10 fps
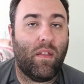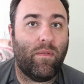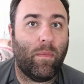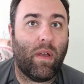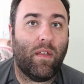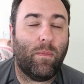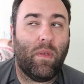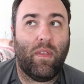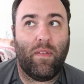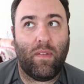if I'm honest,
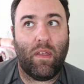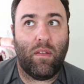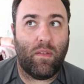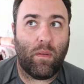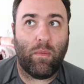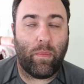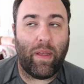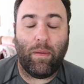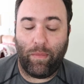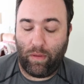but they said
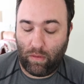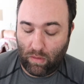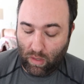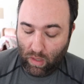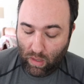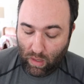red moon.